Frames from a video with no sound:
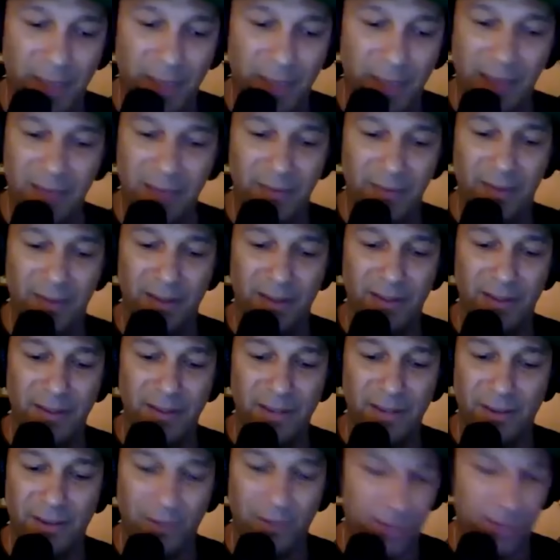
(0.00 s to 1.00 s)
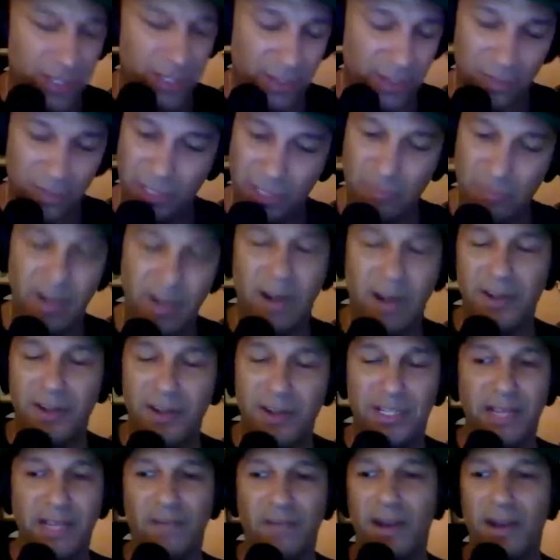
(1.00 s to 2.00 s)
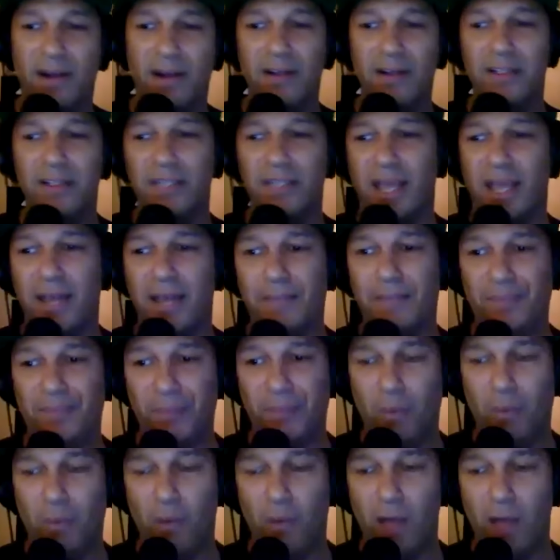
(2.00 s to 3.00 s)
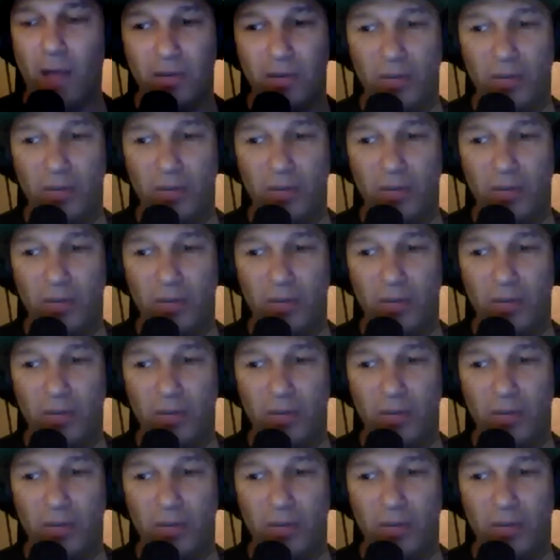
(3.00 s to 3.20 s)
band, those three Audioslave records, and while